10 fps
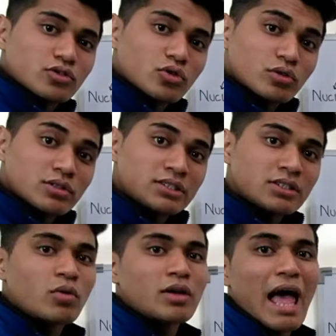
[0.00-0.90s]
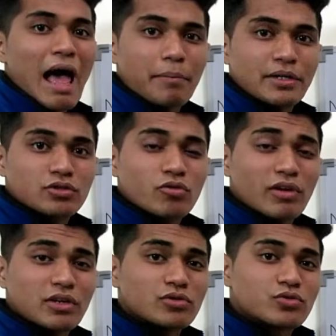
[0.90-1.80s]
So this is what happens
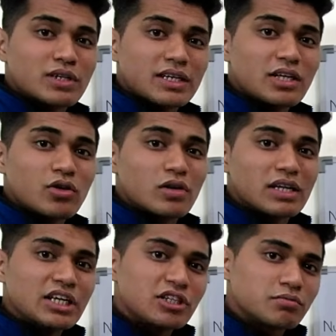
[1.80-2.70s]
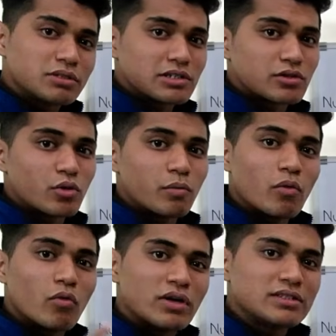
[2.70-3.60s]
when you're training your each muscle
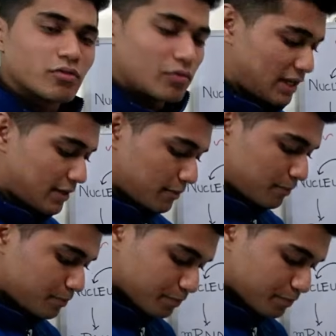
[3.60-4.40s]
group once a week.